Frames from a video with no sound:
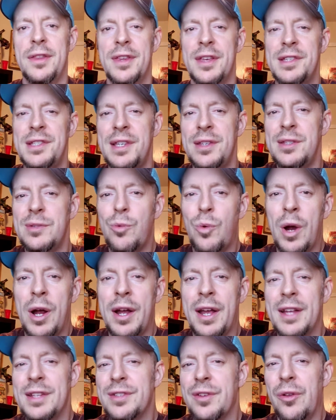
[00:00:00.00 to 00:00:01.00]
this is where
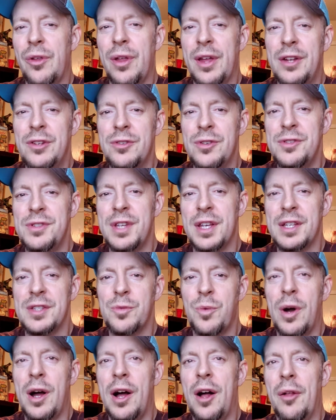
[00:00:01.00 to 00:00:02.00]
it gets a little interesting
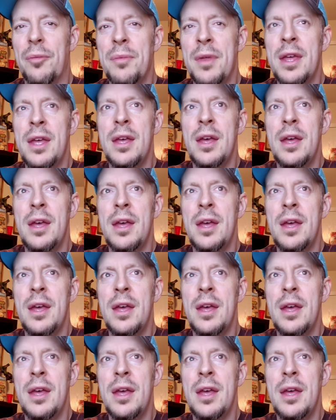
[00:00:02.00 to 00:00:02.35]
as well,